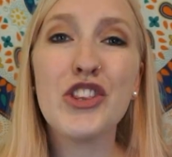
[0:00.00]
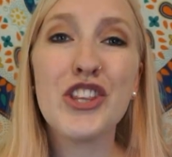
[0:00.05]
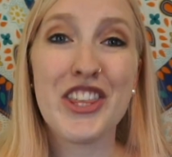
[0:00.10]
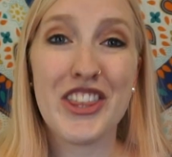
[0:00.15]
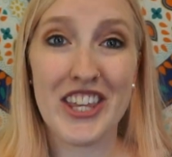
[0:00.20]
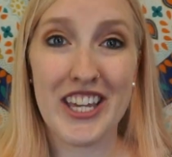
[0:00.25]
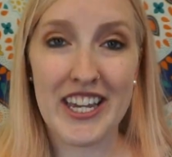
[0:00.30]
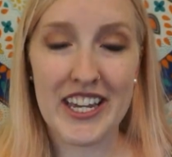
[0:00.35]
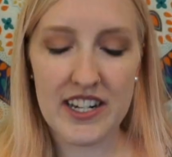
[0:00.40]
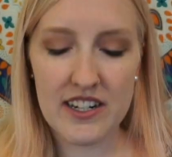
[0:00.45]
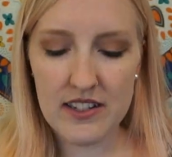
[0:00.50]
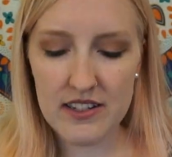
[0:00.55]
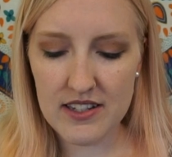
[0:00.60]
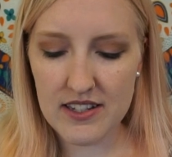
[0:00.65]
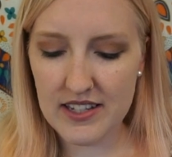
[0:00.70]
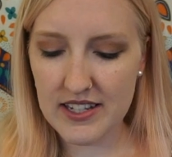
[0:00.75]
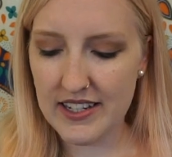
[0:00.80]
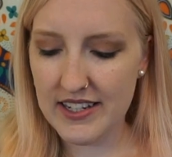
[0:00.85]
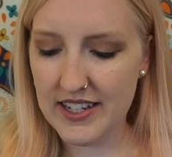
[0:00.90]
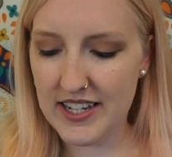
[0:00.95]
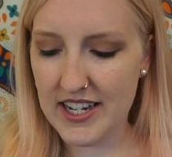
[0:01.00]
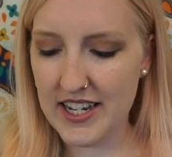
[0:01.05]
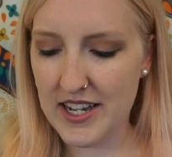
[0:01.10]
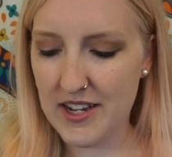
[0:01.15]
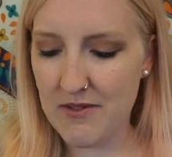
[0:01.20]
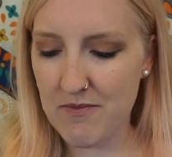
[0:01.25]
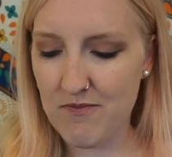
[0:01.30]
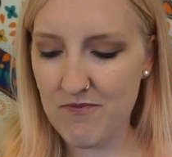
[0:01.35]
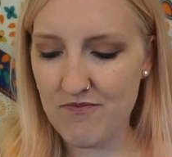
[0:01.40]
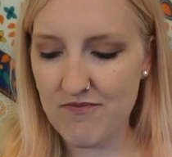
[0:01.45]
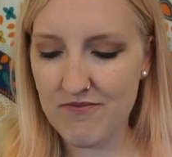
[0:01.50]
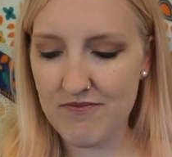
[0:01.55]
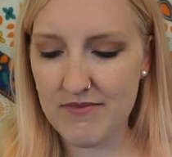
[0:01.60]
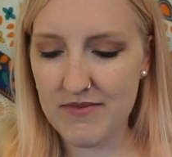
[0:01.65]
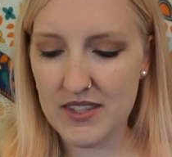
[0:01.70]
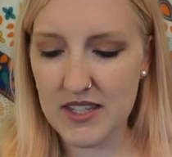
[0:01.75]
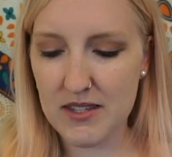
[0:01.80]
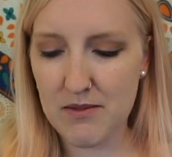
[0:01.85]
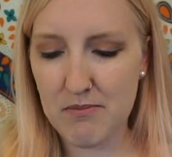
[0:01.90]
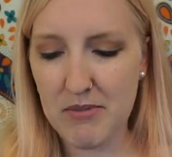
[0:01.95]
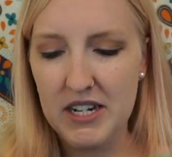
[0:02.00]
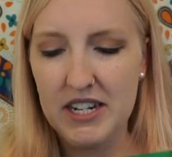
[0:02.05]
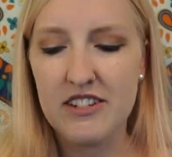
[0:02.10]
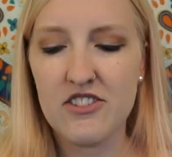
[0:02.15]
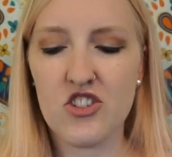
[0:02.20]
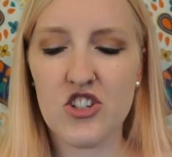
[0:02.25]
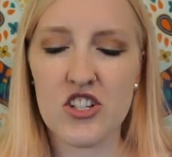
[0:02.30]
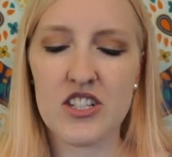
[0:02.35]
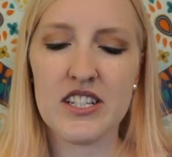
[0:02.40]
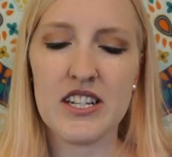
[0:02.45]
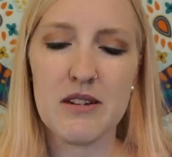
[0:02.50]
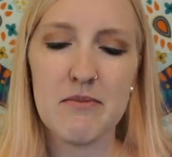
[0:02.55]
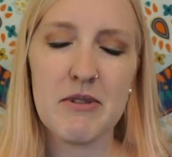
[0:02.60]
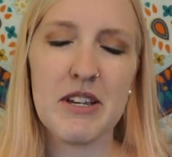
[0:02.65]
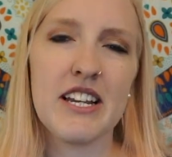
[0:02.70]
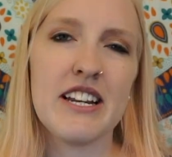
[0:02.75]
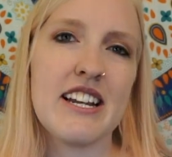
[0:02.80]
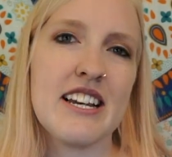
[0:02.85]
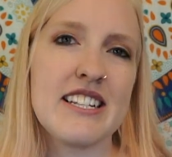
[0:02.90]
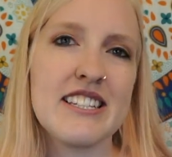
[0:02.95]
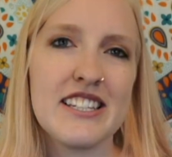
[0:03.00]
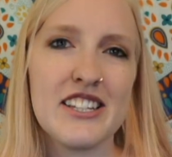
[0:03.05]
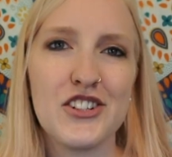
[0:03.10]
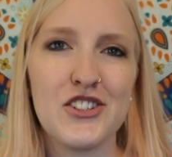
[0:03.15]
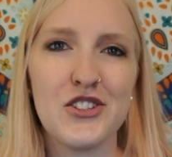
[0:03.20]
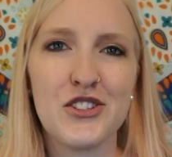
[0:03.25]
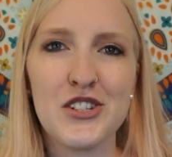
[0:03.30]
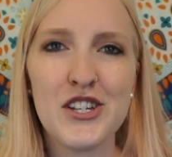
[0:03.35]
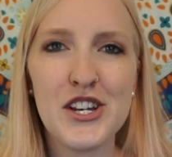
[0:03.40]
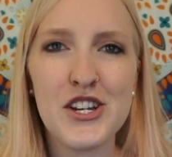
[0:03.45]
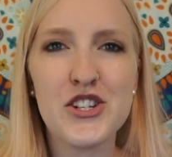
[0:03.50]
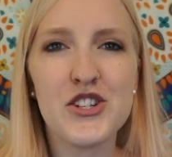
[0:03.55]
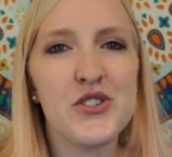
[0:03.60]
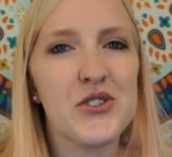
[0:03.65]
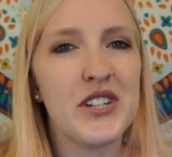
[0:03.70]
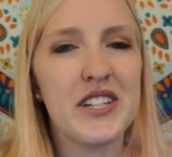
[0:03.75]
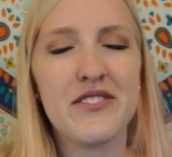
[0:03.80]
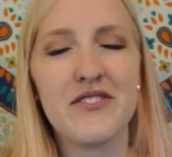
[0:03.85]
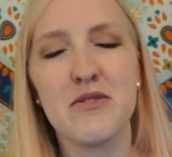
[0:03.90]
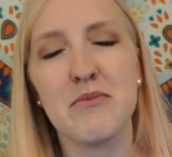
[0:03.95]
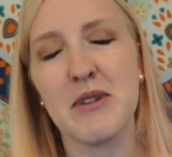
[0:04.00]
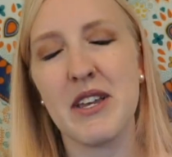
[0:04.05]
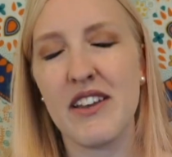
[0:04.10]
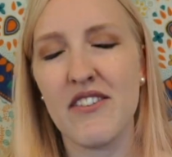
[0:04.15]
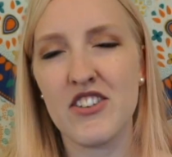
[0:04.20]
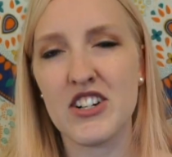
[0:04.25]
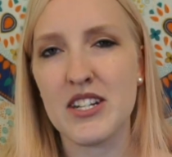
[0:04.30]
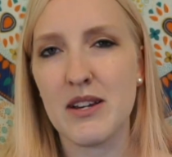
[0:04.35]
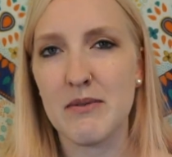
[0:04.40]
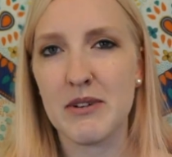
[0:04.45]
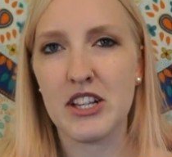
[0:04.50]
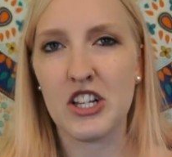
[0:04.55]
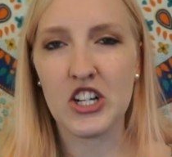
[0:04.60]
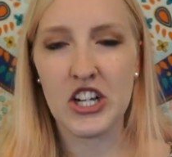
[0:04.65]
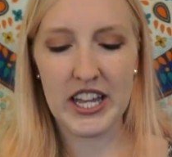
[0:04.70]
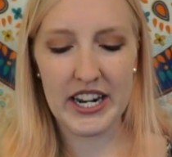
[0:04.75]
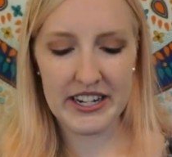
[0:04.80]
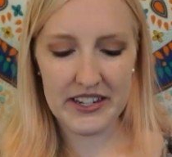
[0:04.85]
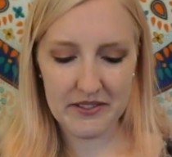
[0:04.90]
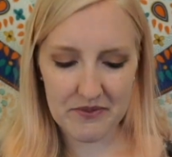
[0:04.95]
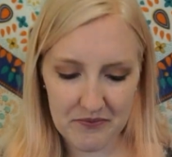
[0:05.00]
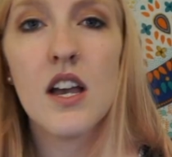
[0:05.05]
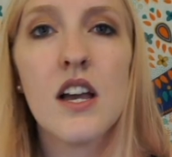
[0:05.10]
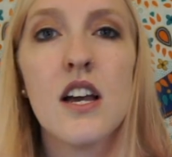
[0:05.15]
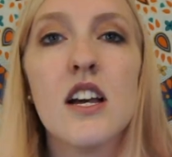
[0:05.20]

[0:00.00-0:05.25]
things, but it's just gonna be a nice little treat for me every time I look at it.